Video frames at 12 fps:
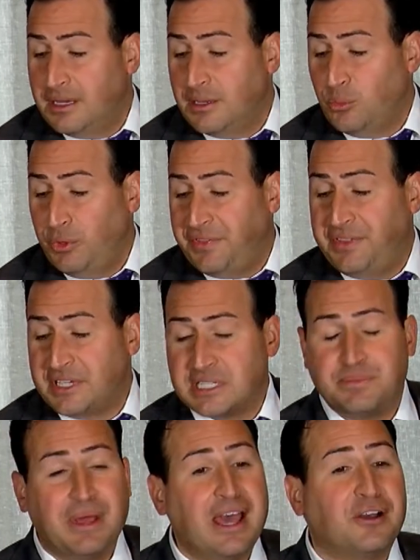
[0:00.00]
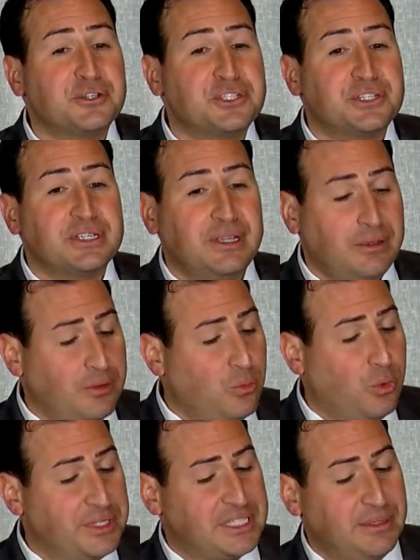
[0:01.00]
With this pouch,
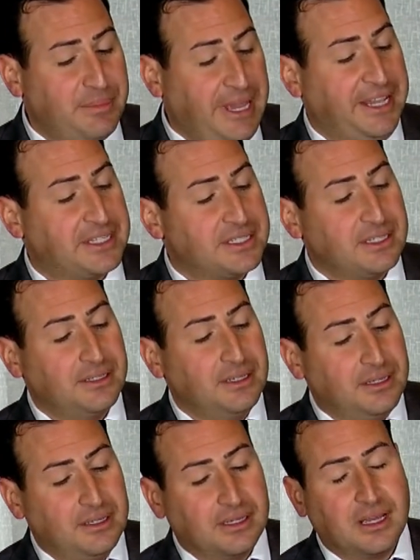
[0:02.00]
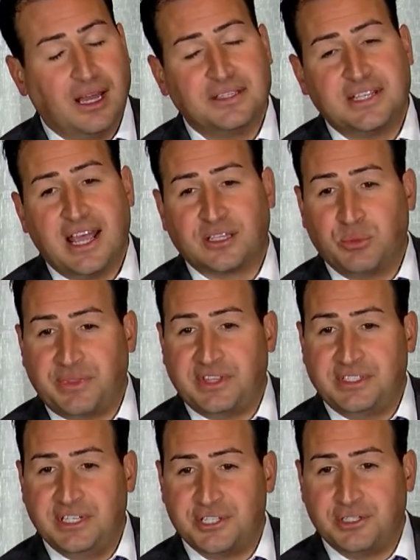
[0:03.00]
once it makes contact with the
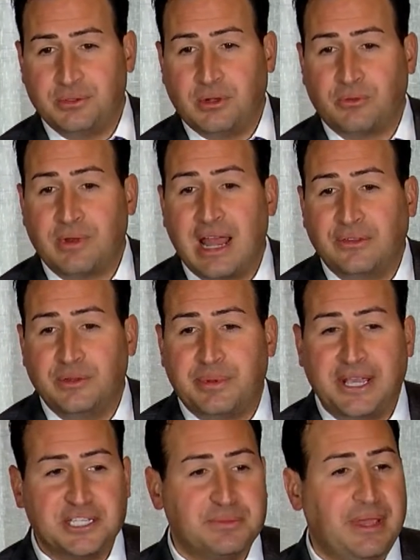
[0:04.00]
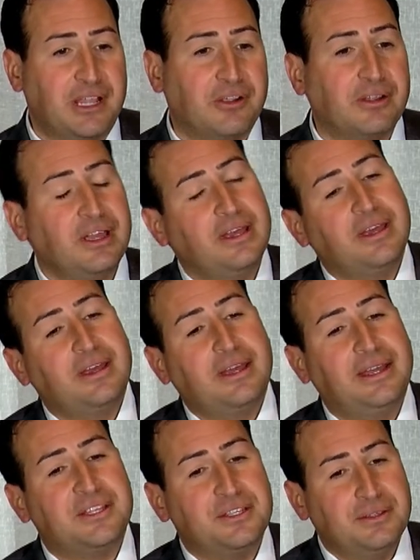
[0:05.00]
tissue around the pacemaker,
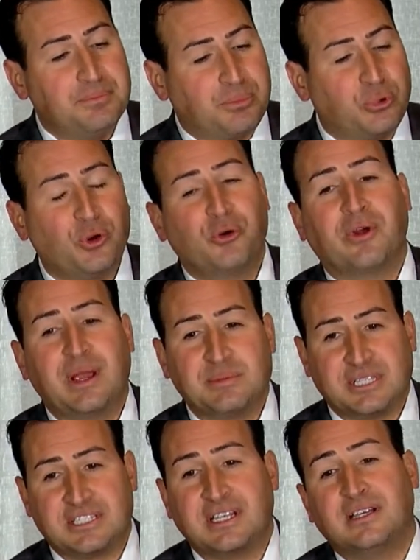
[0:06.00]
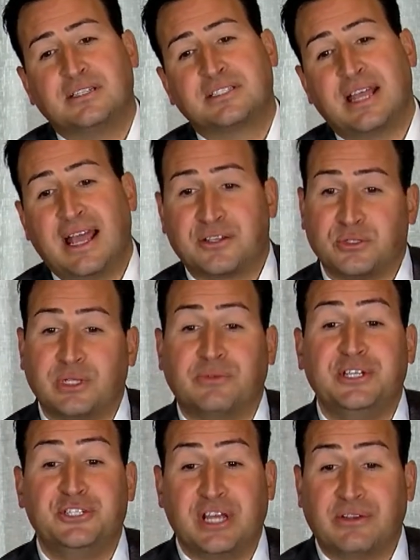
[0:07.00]
it programs the cells to actually
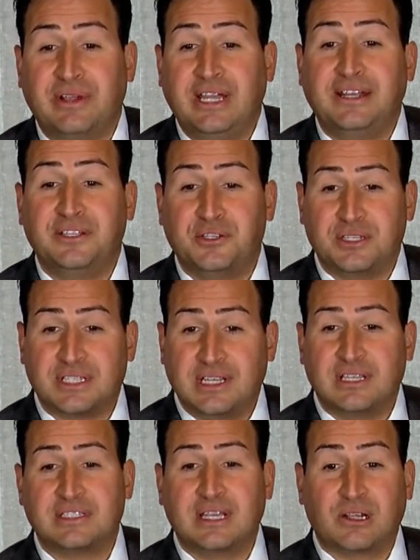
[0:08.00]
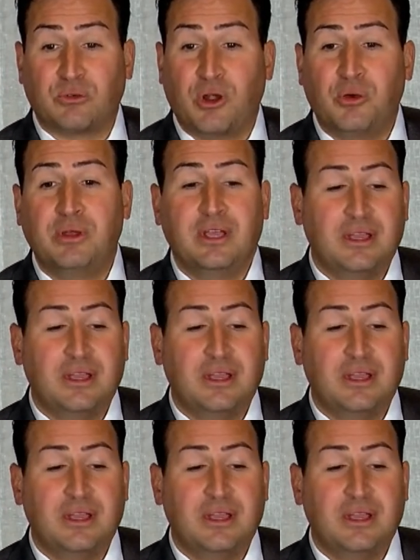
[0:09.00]
regenerate into cells that grow